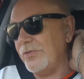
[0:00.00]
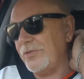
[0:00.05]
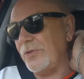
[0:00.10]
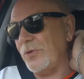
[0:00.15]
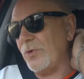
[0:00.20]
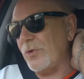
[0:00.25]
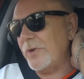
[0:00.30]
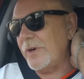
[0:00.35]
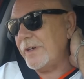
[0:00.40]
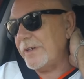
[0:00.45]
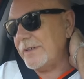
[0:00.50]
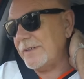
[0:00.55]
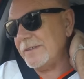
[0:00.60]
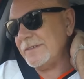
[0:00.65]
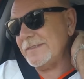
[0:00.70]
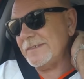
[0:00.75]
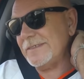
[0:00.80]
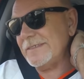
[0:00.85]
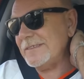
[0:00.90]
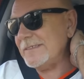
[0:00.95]
story,
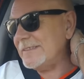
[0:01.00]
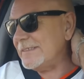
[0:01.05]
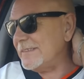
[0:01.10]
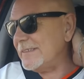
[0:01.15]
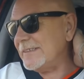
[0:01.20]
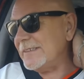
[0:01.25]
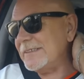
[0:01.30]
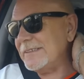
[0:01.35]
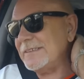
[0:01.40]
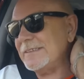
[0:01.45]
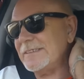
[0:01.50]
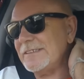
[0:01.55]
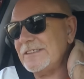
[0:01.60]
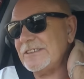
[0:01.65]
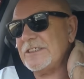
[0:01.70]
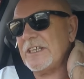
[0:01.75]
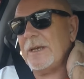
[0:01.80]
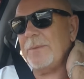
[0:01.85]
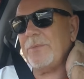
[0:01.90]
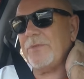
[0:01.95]

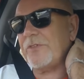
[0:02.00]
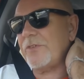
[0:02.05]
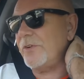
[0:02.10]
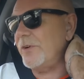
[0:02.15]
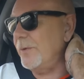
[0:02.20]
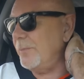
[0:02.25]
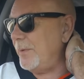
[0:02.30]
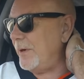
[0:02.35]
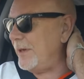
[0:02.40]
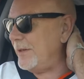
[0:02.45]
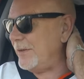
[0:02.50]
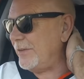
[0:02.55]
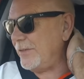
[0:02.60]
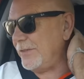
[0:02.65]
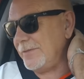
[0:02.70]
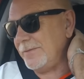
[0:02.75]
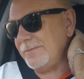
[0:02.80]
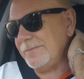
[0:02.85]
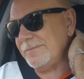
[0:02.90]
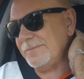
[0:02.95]
skips through bits,